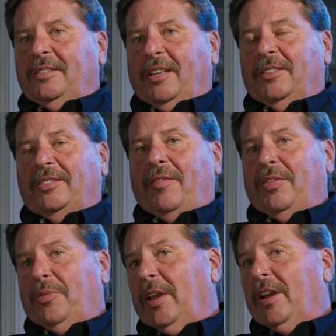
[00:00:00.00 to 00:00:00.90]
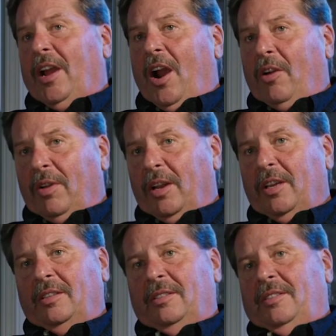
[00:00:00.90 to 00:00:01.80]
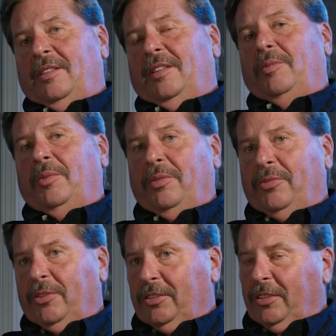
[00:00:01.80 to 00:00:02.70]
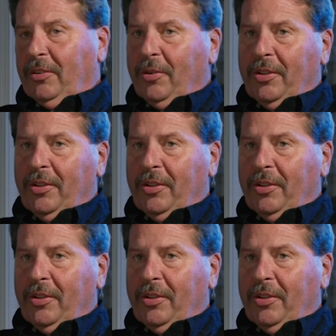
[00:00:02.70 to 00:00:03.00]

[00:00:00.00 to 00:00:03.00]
to get a 7.3 in a car running, and then we were the first to go